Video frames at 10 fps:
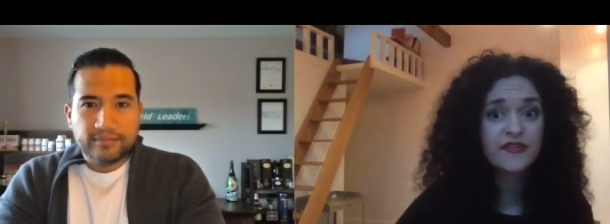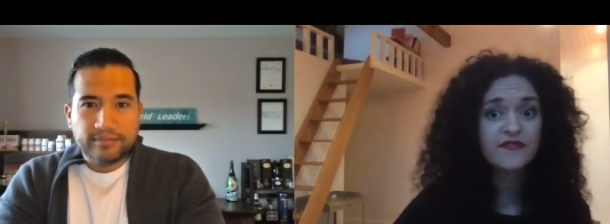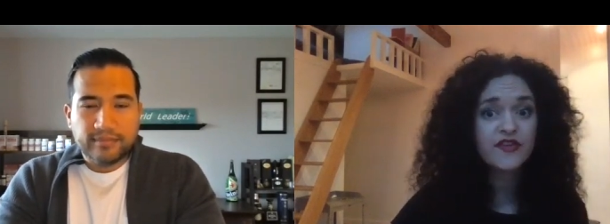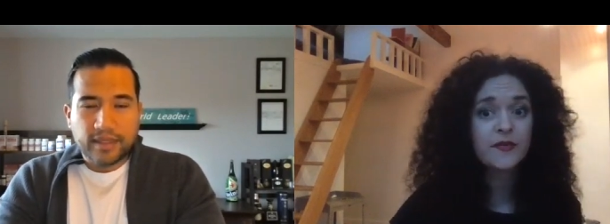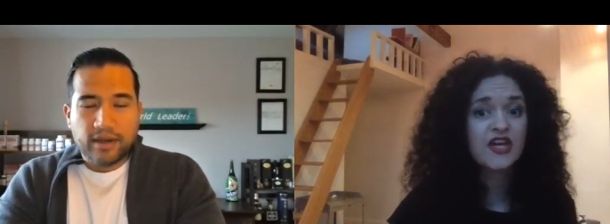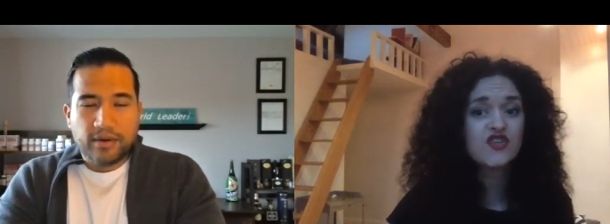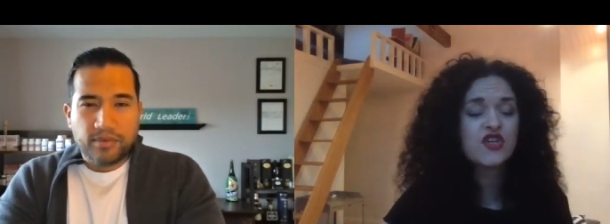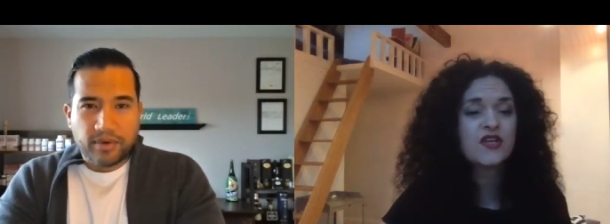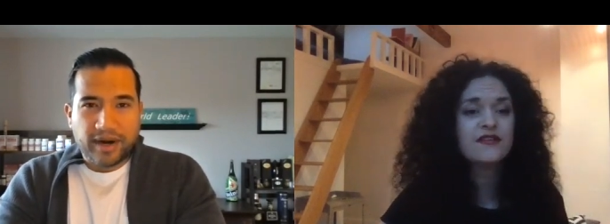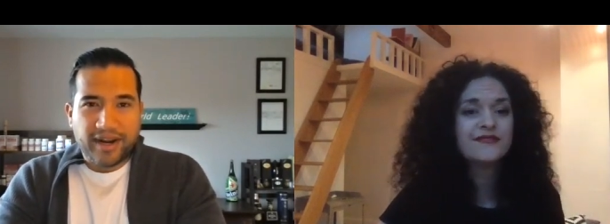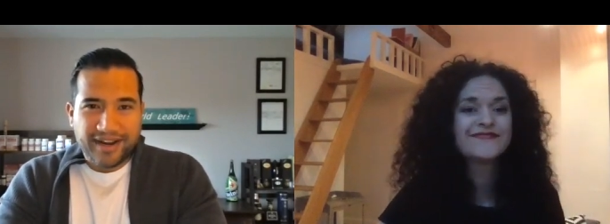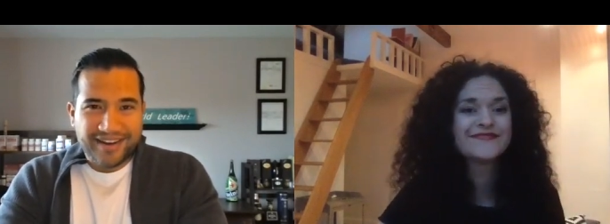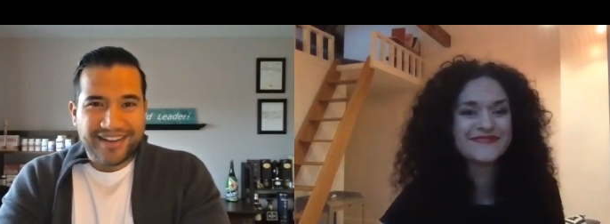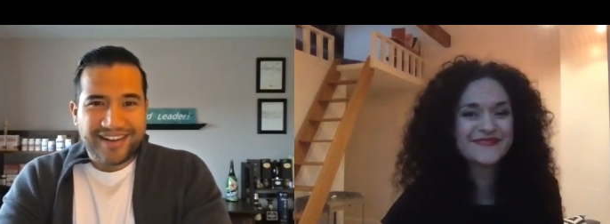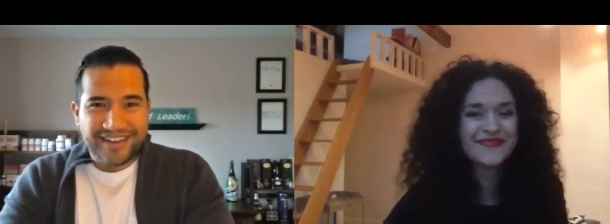Speaker 1: information.
Speaker 2: Right,
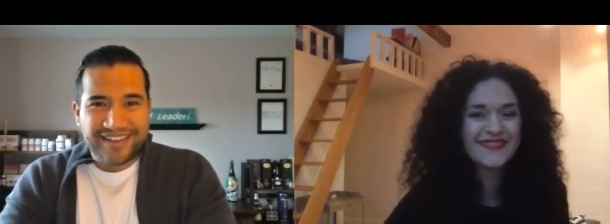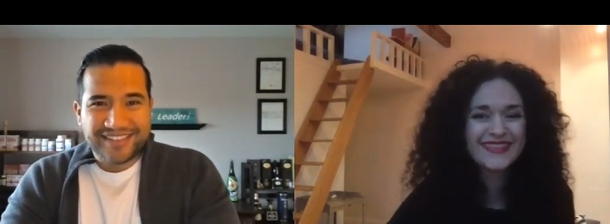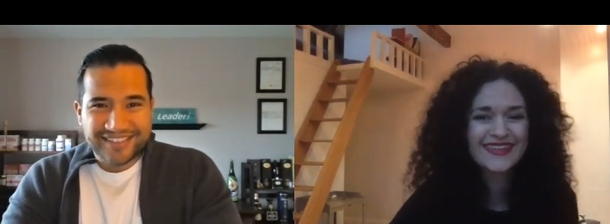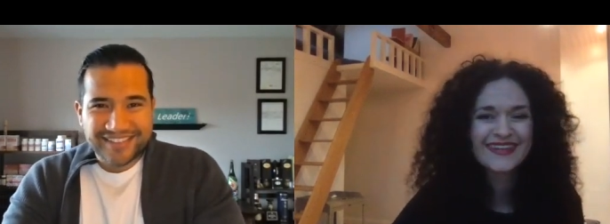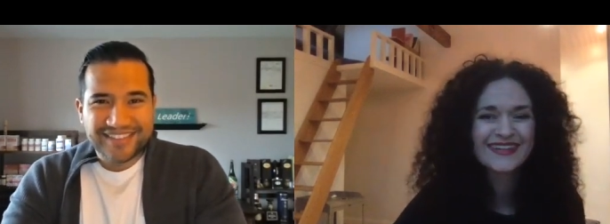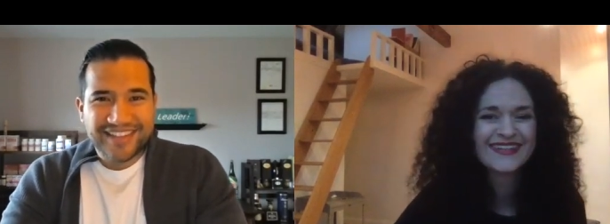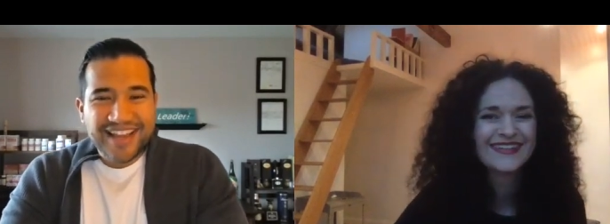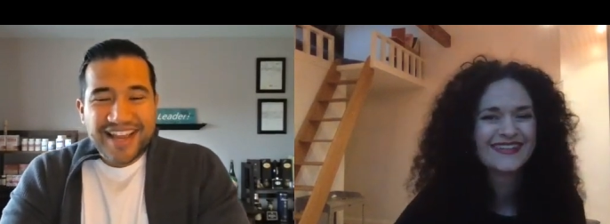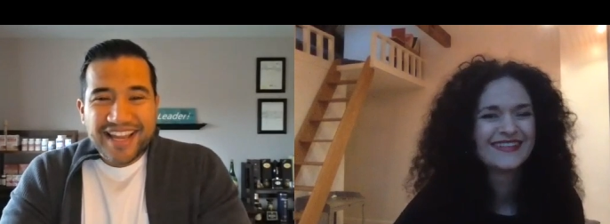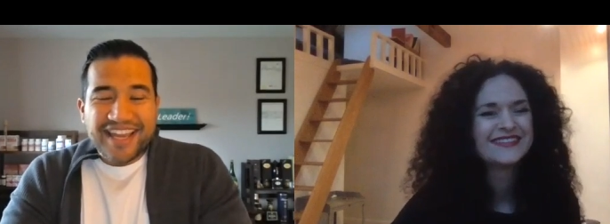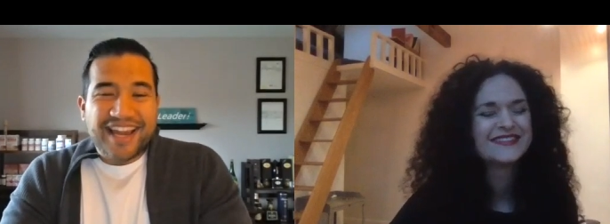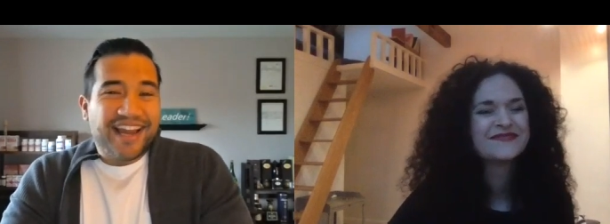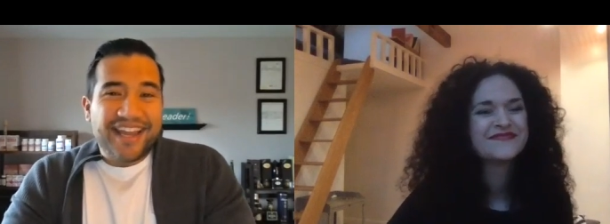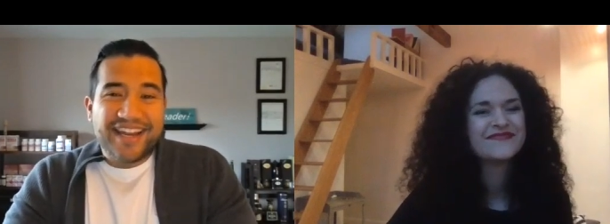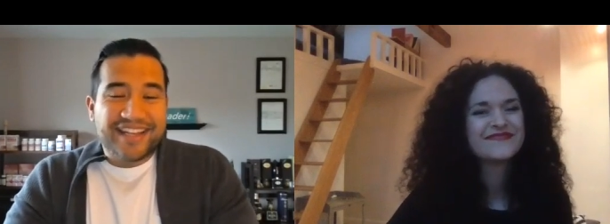yeah. Yeah,
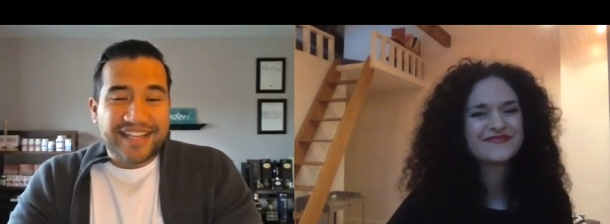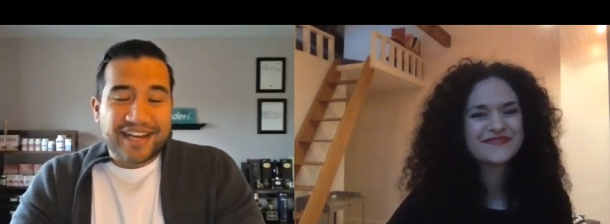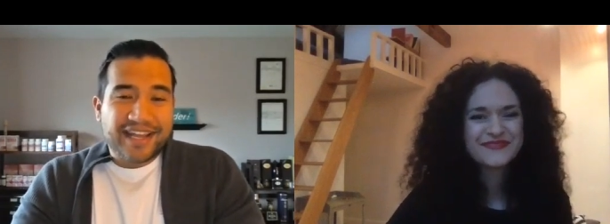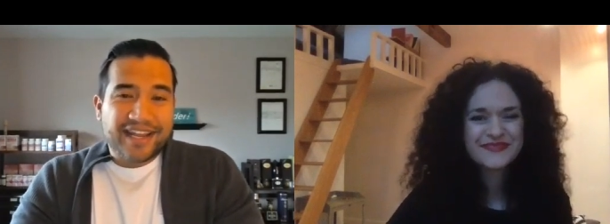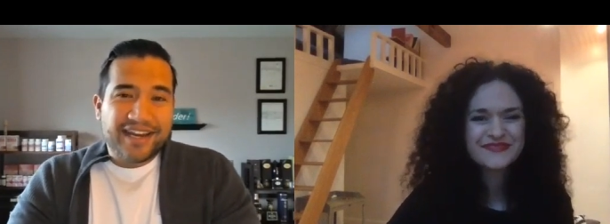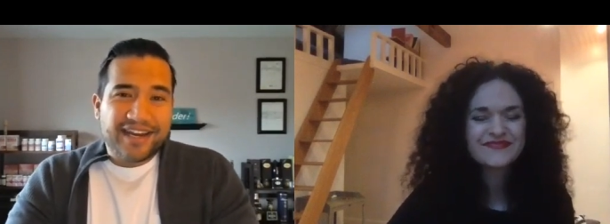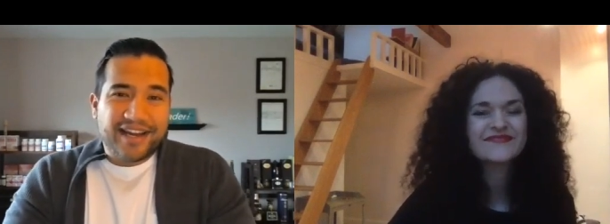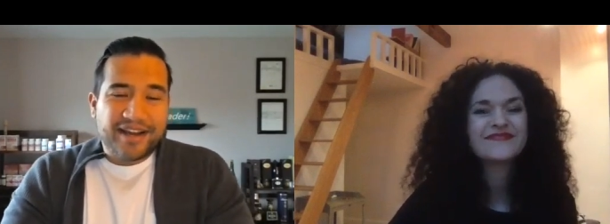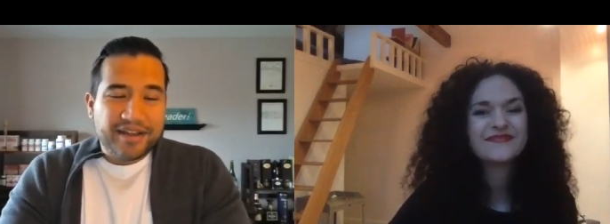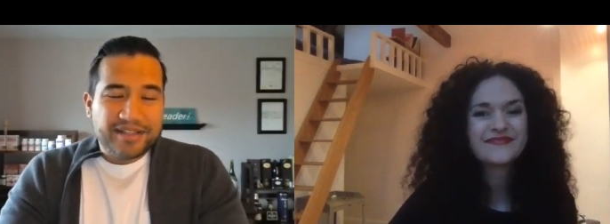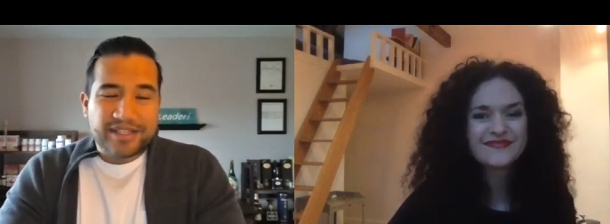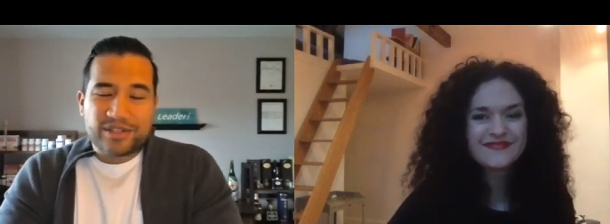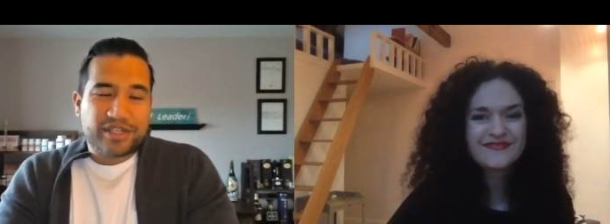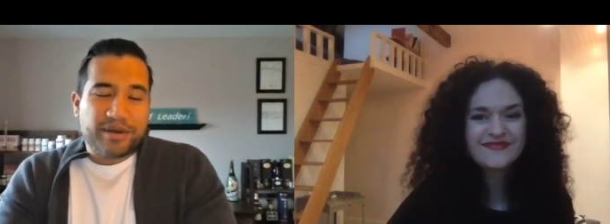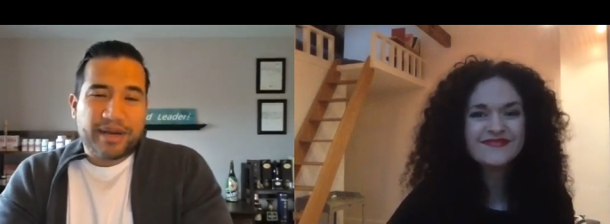it is, and and uh, it's
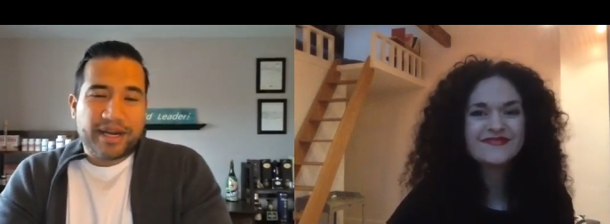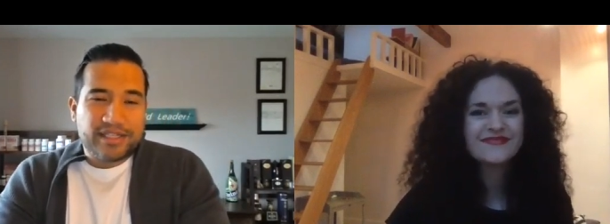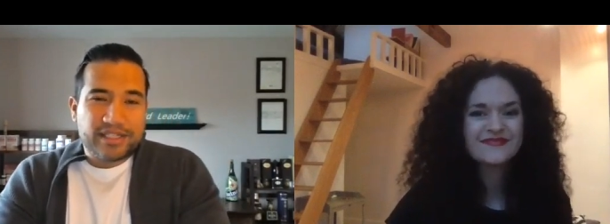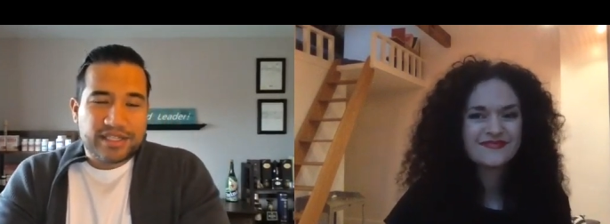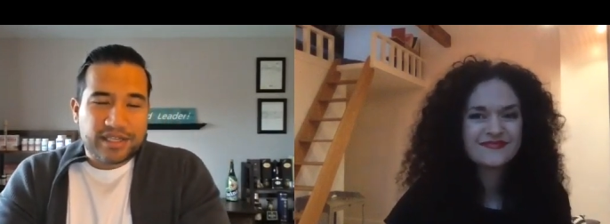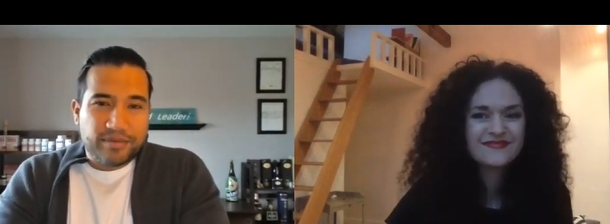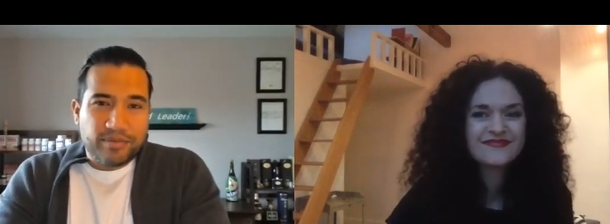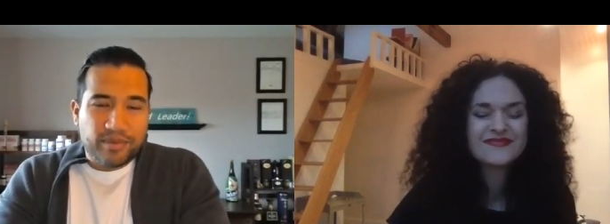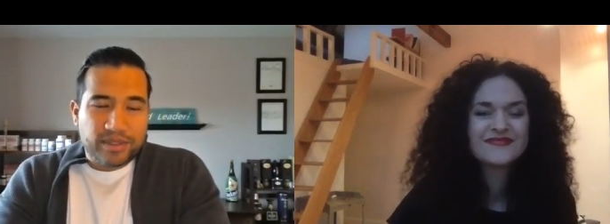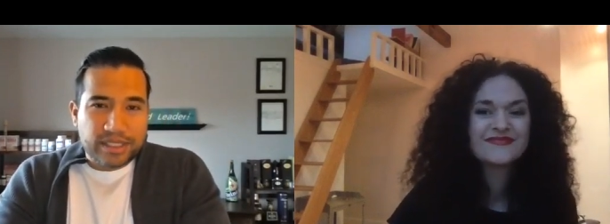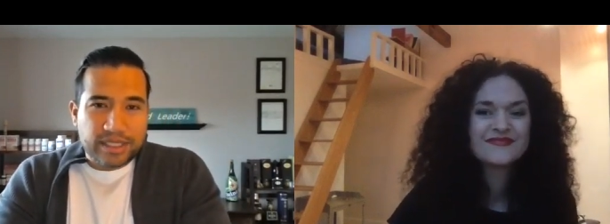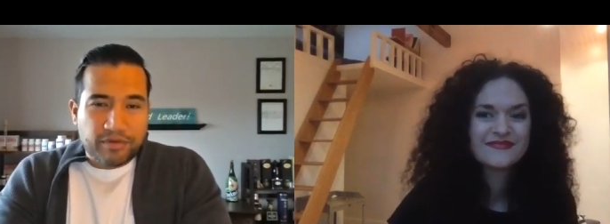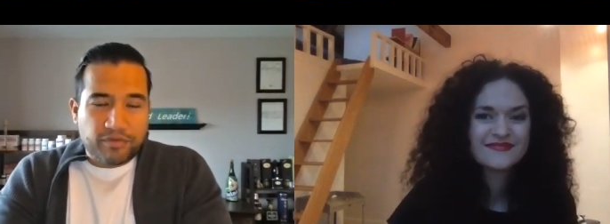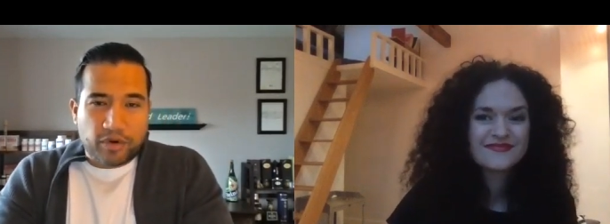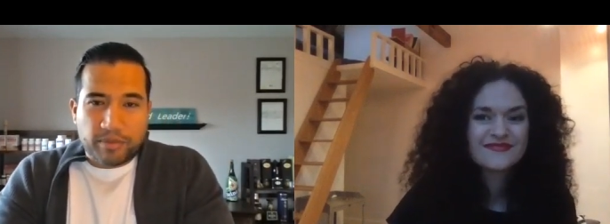interesting. I mean, I just uh, was
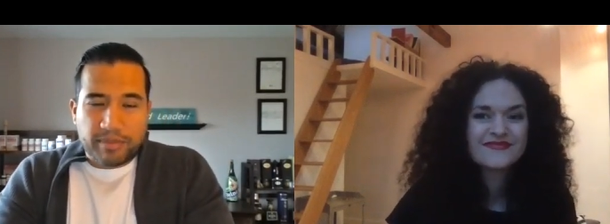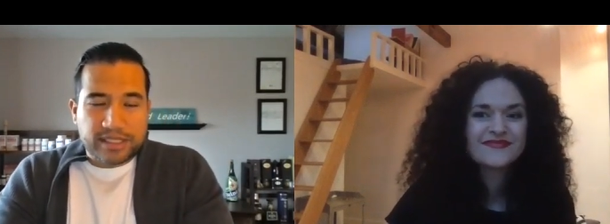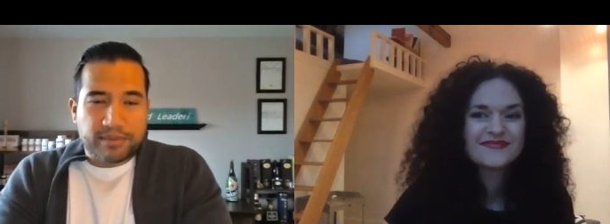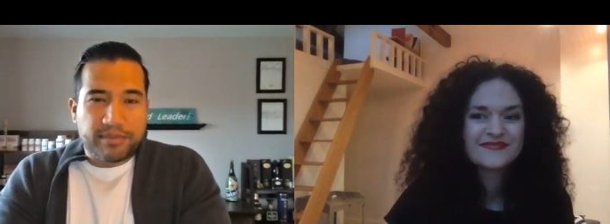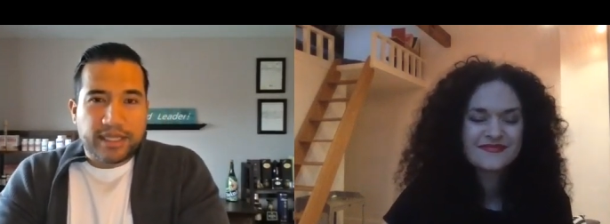informed by somebody